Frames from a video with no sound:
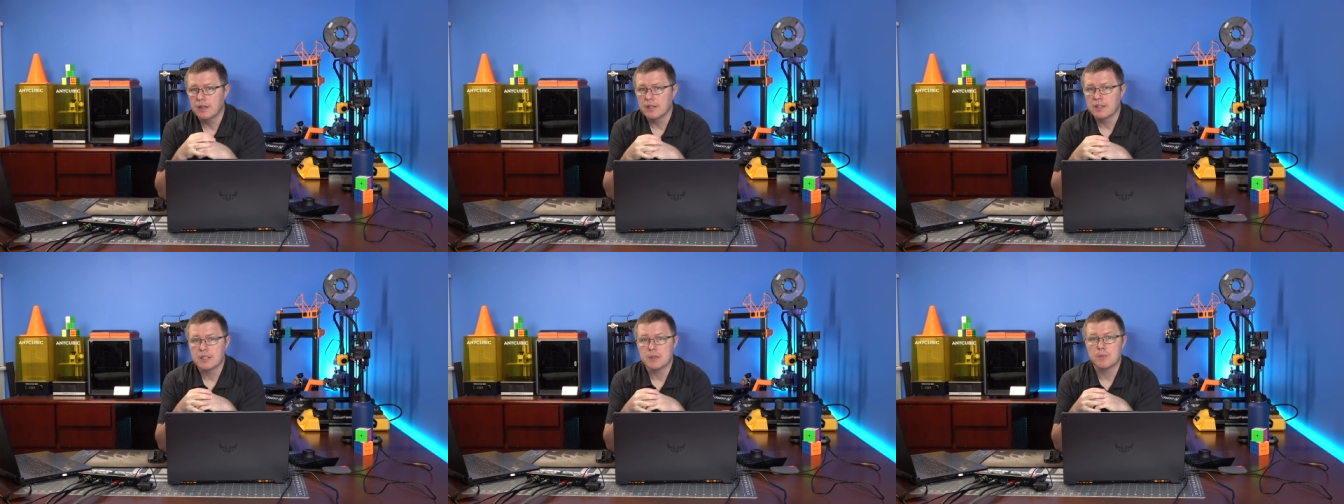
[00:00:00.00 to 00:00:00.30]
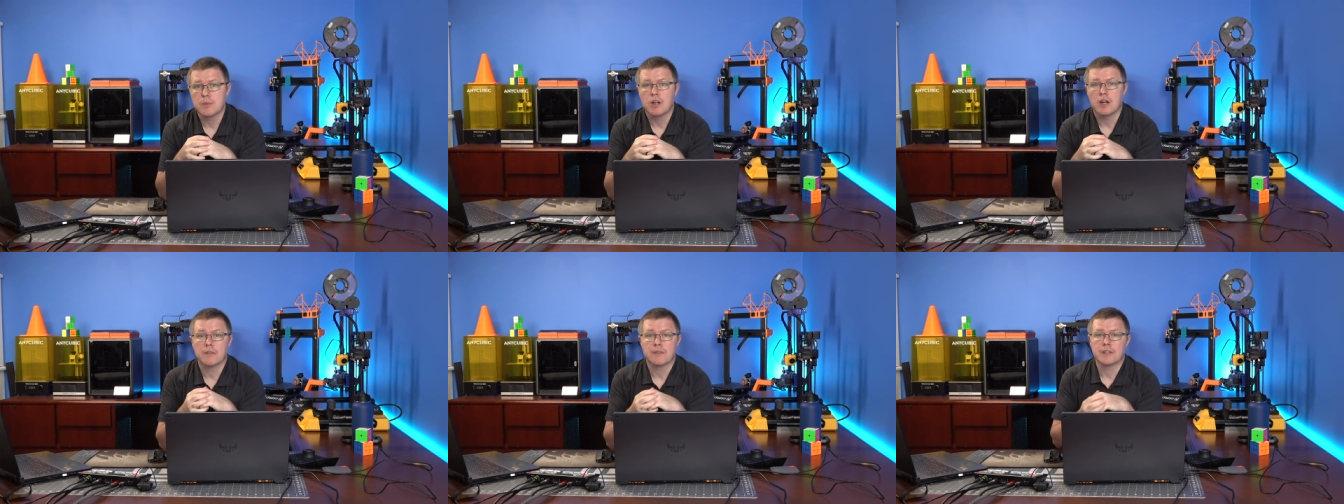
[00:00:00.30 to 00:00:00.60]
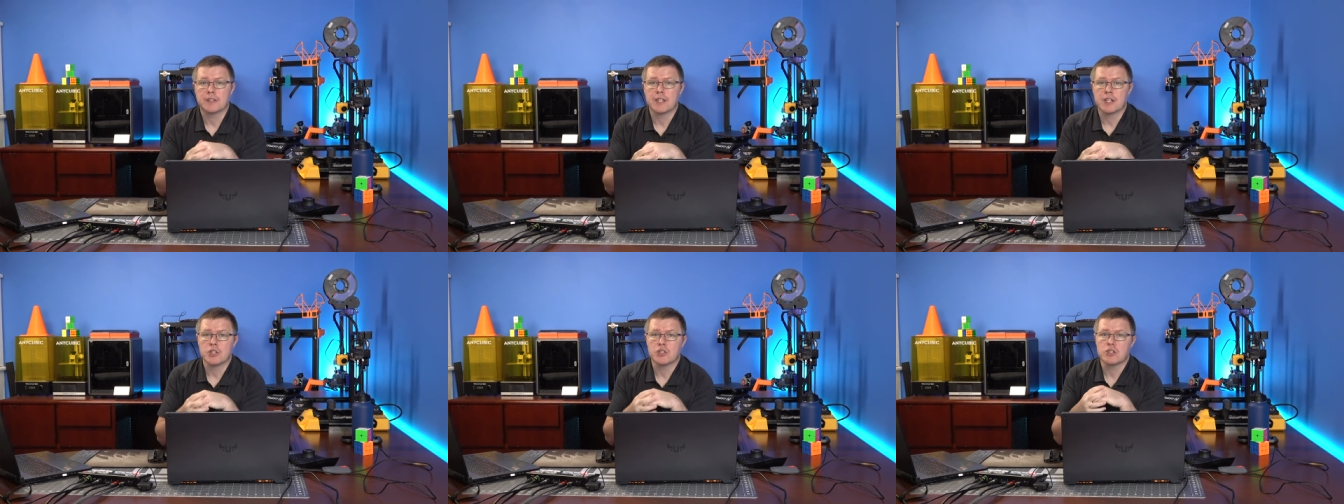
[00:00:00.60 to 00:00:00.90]
some
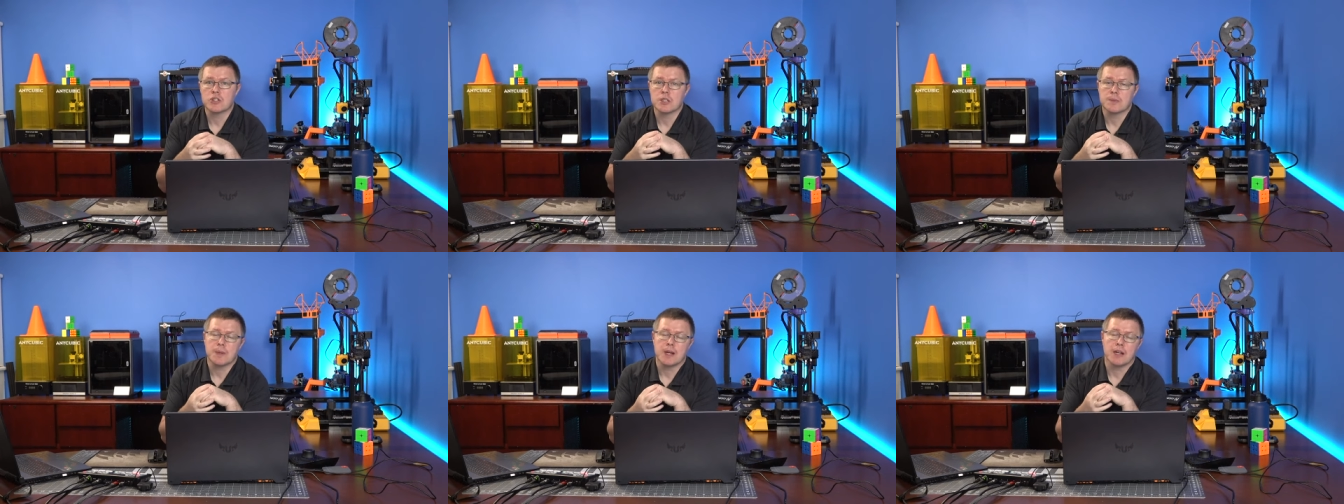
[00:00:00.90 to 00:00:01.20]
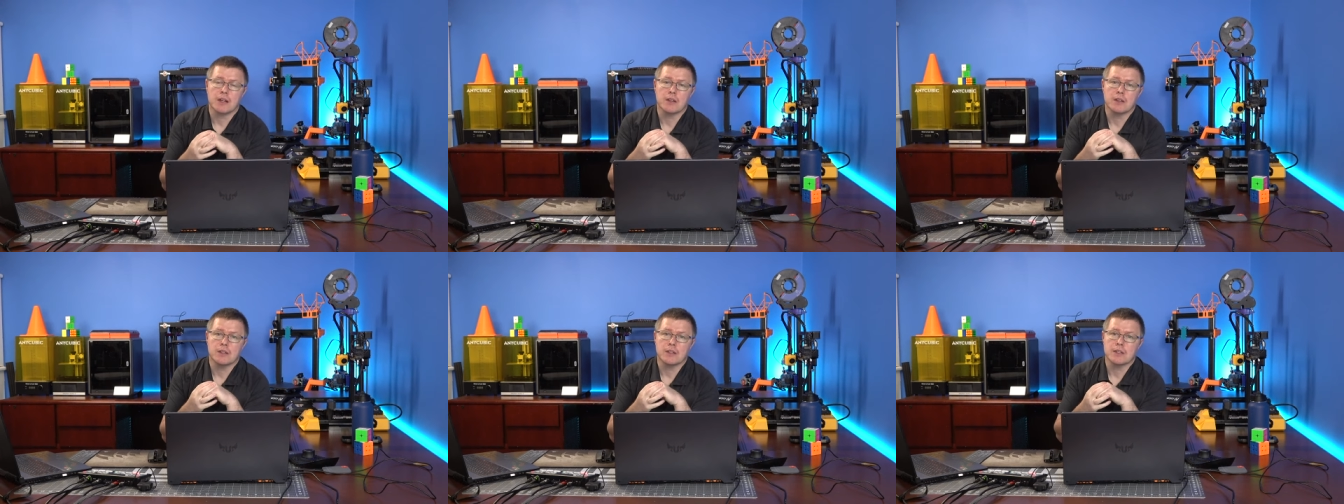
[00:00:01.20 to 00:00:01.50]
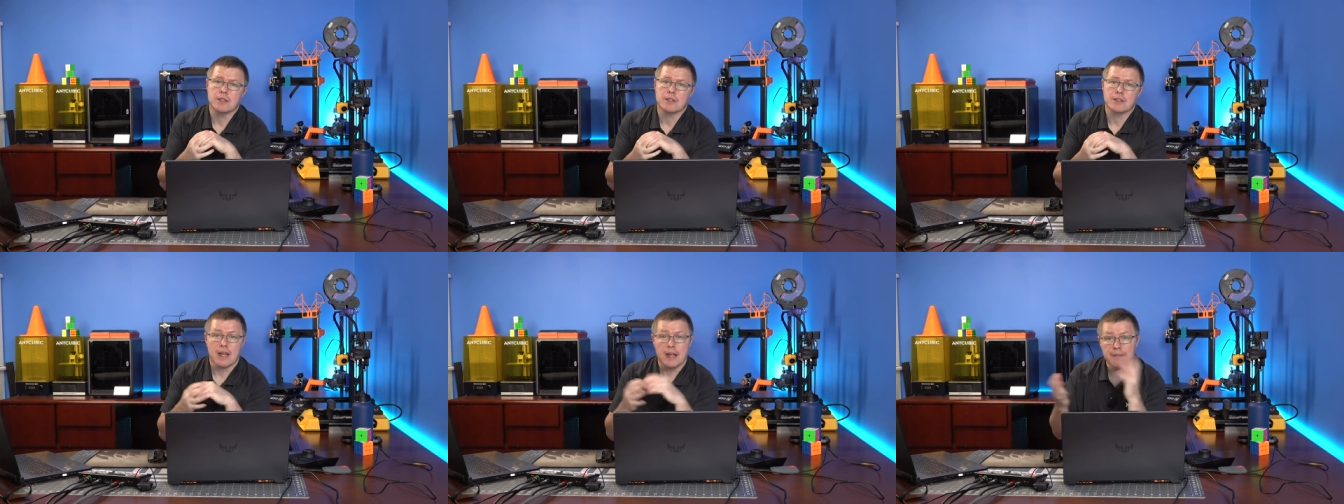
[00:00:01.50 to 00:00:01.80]
conversations about
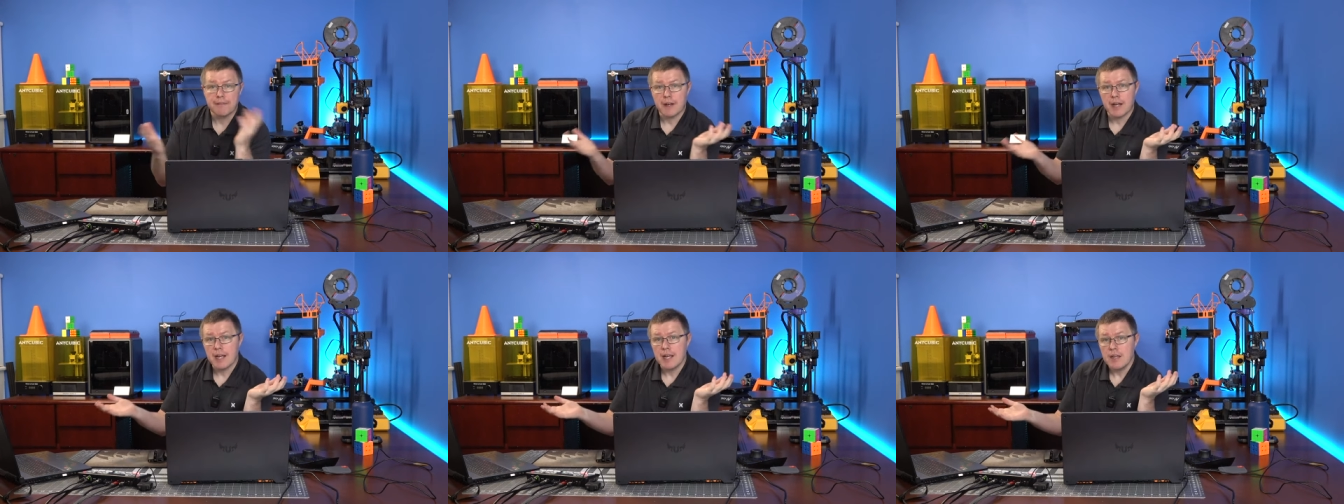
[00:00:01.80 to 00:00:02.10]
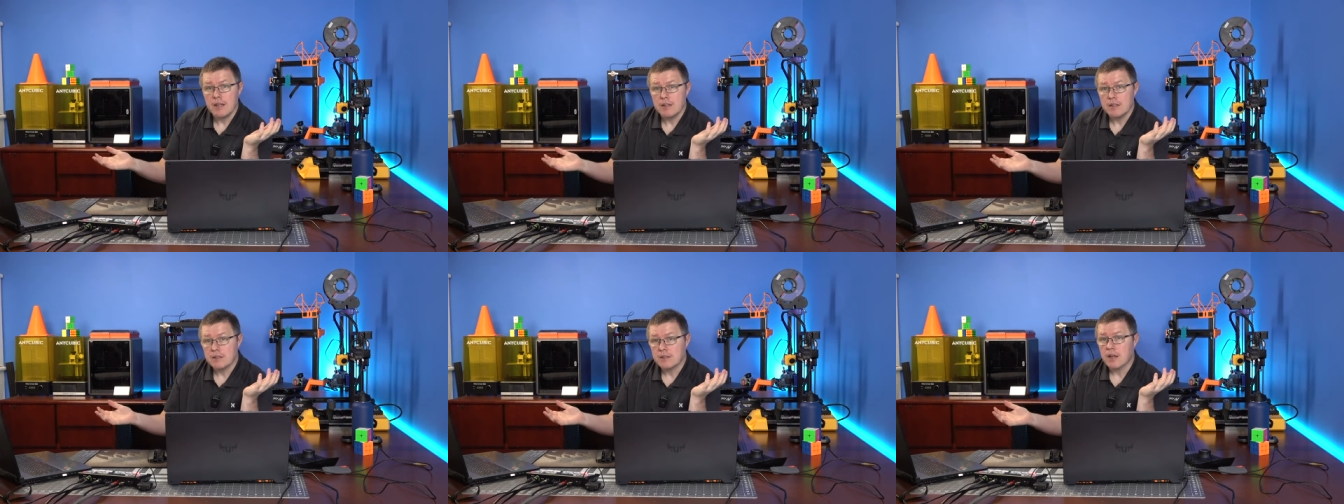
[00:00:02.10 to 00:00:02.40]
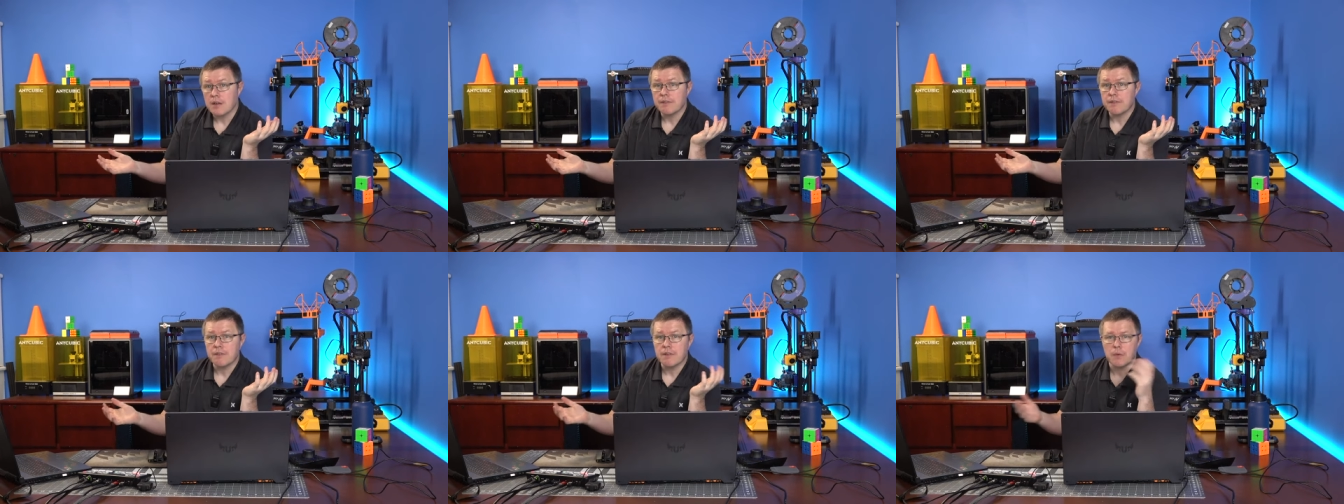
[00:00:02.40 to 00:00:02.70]
sci fi
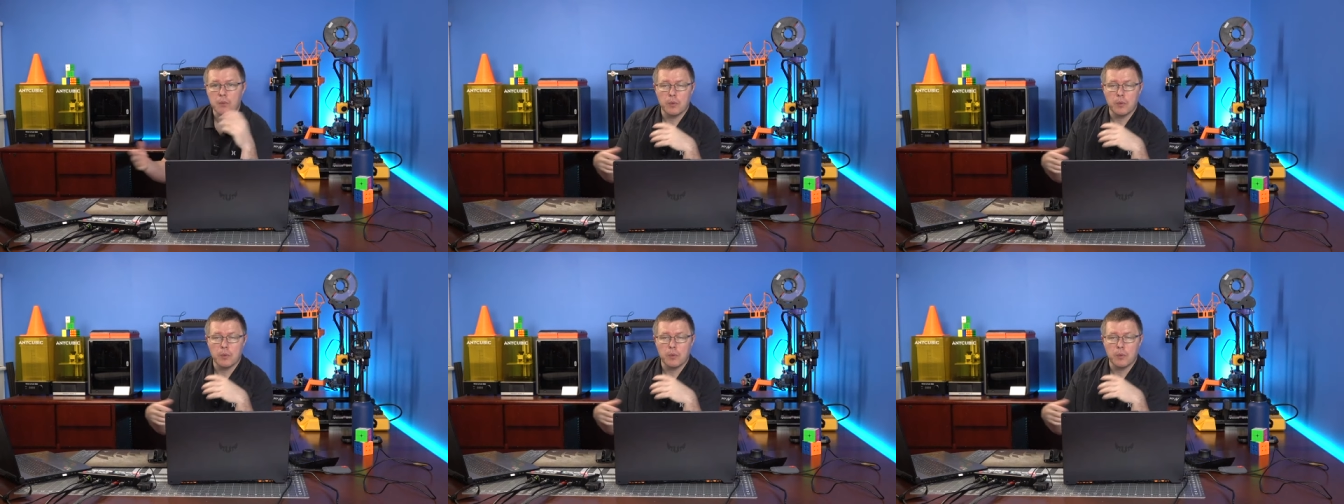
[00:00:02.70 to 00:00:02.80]
stuff,